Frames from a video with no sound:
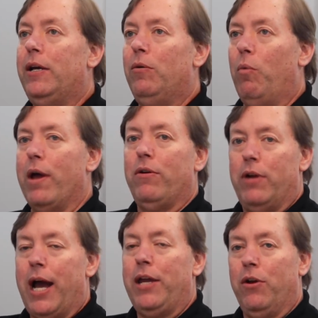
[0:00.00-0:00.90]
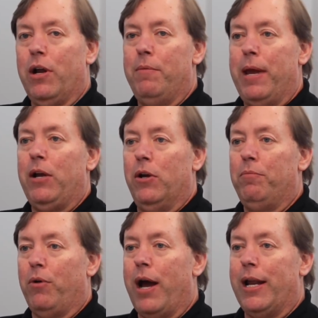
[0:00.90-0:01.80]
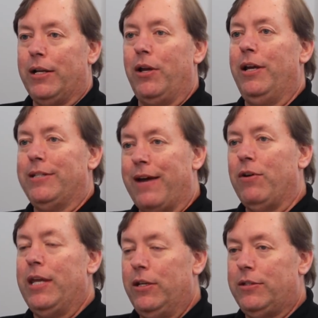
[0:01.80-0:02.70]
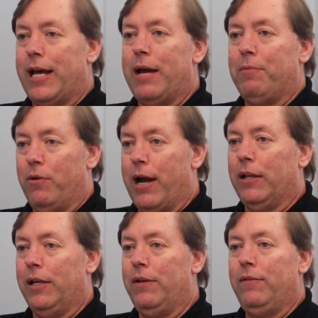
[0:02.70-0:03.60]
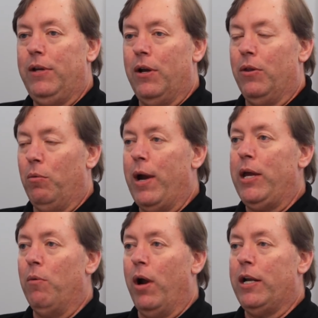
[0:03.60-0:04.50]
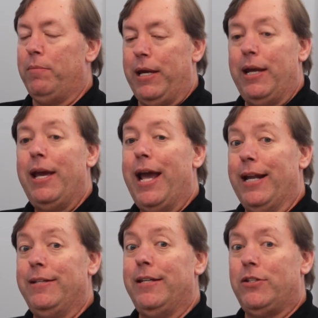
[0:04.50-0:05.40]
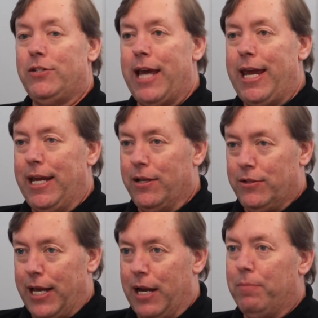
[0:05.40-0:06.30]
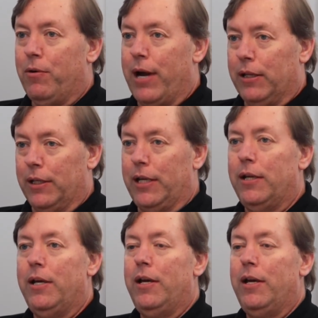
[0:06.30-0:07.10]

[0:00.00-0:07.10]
whether or not you're going to make good product. Is everything set up correctly, the way you want it to be, and is it staying set up correctly?